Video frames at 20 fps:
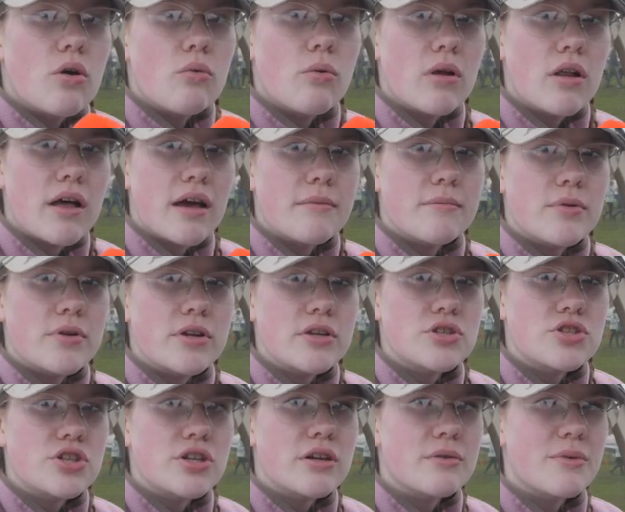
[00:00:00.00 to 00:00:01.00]
well, I'm pretty
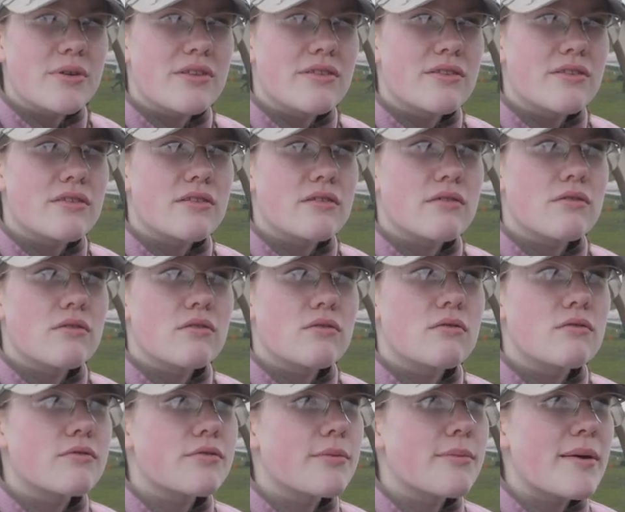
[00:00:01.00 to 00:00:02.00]
sure it was,
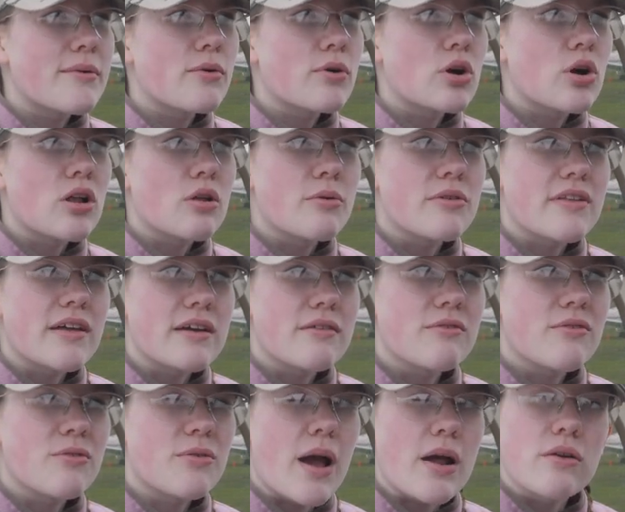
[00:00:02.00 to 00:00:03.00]
from my recall, was like
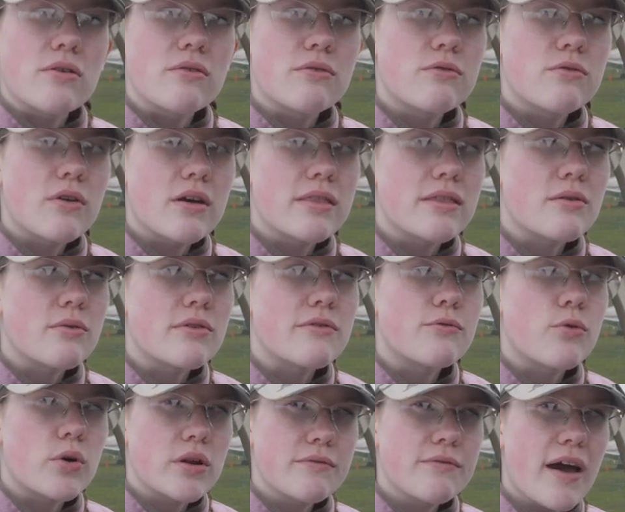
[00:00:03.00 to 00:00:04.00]
around, I think it was
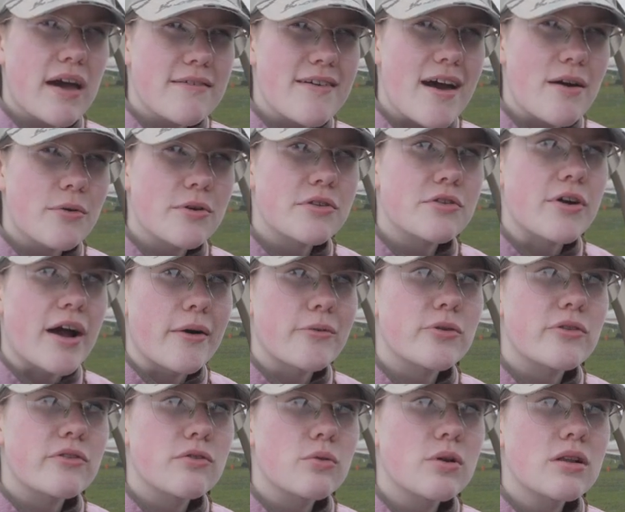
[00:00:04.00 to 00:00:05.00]
45 hours
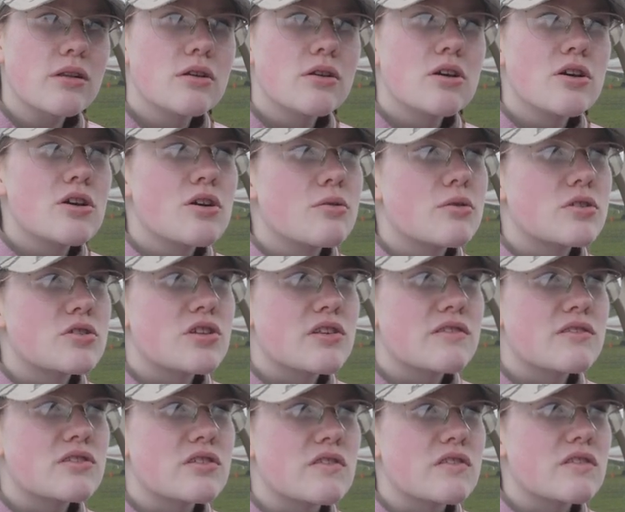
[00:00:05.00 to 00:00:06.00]
ground school, which
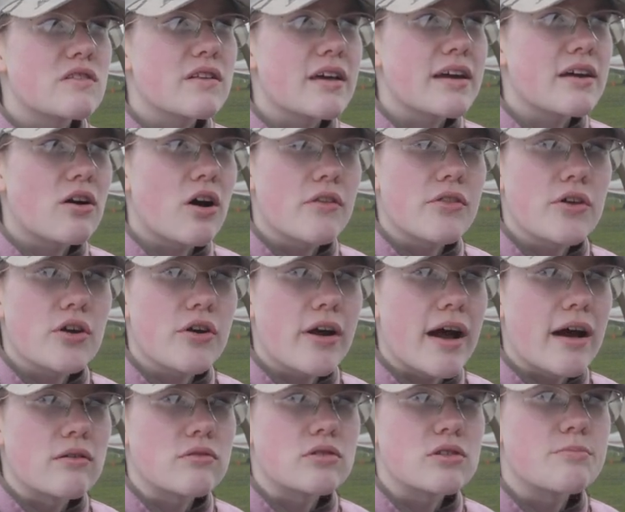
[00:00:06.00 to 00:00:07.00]
is just like on the
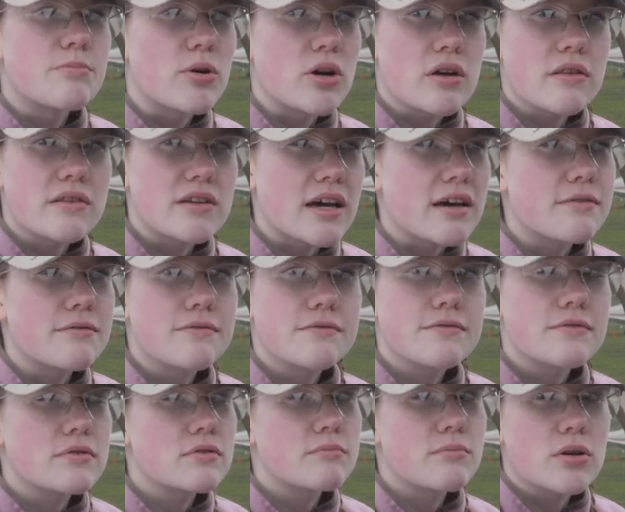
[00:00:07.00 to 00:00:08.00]
ground book
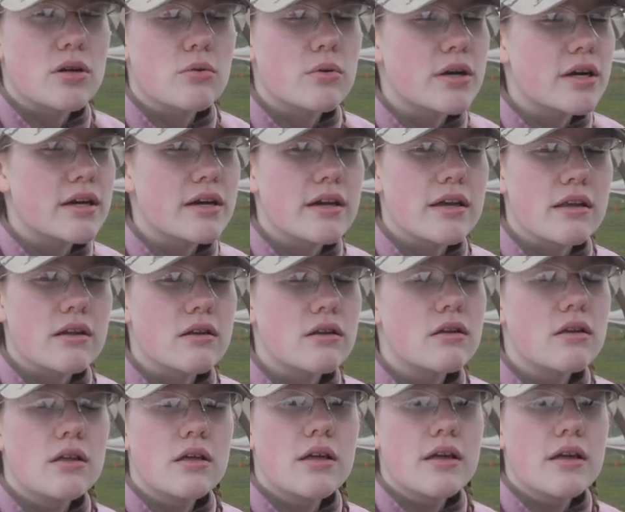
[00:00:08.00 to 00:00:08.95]
stuff, book work, and,